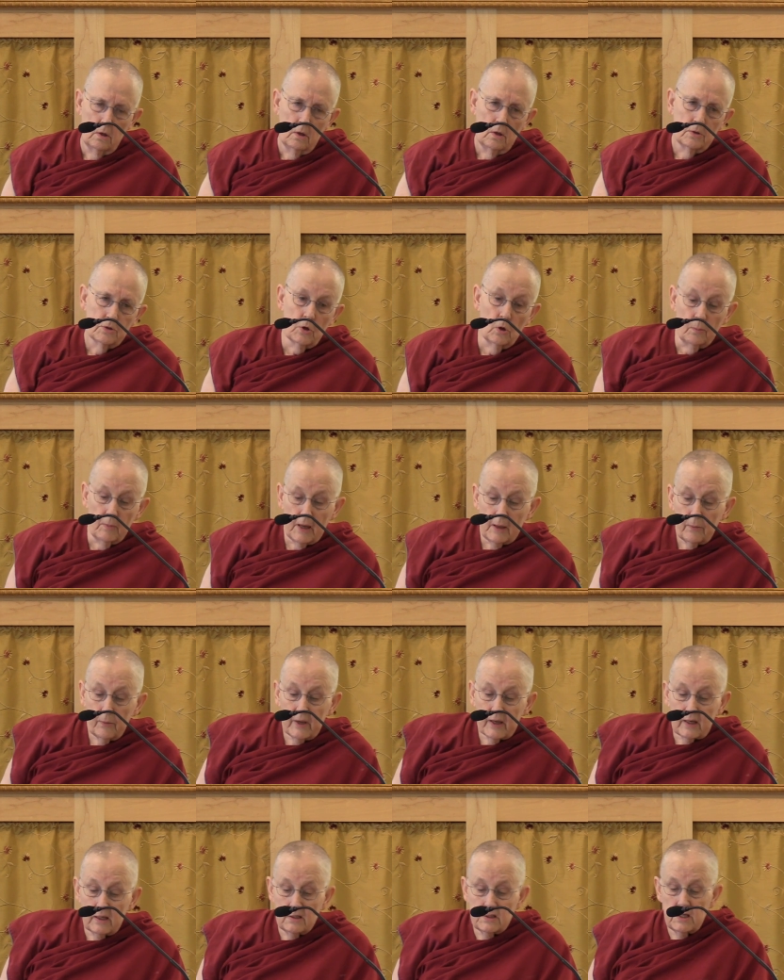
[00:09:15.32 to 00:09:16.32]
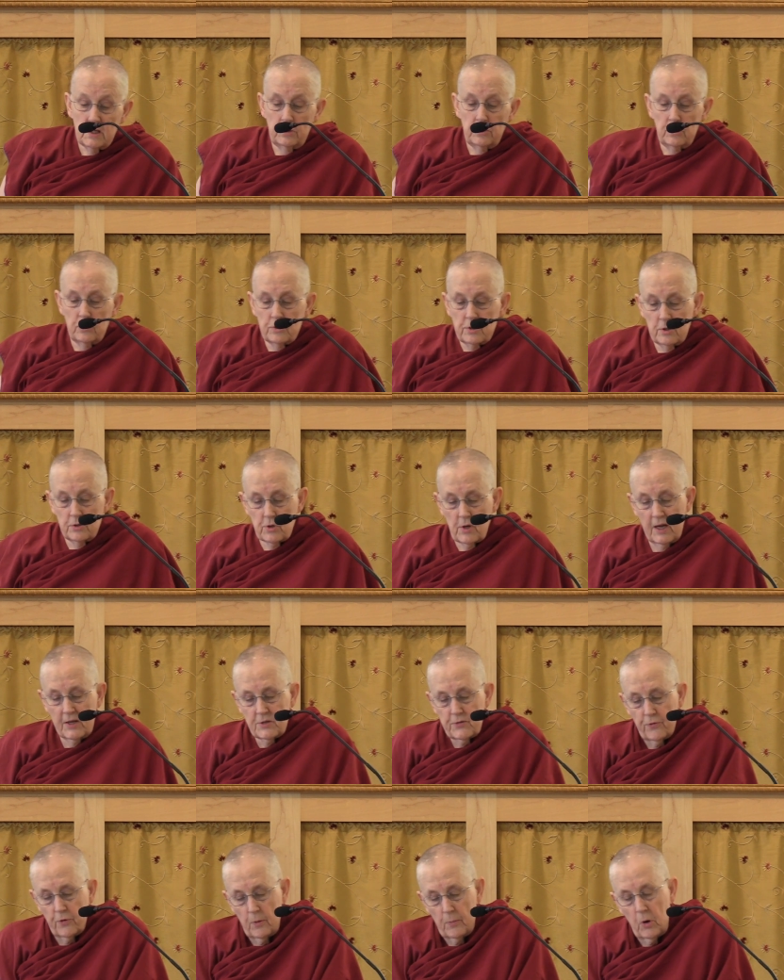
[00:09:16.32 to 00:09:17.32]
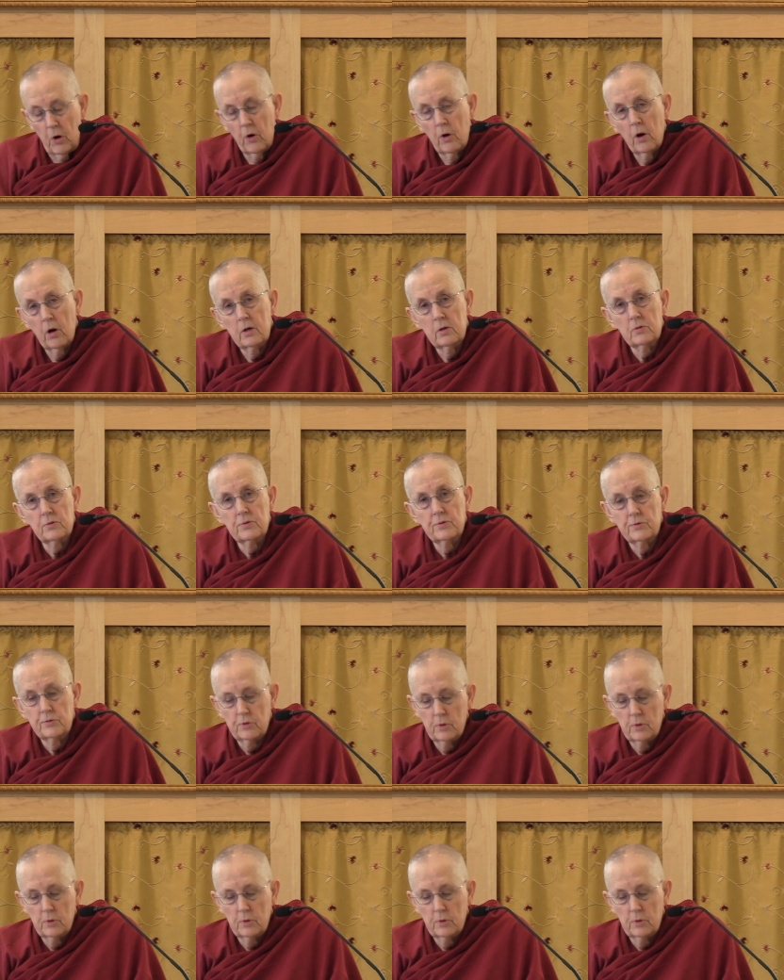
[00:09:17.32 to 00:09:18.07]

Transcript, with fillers: So may we continue to transform our hearts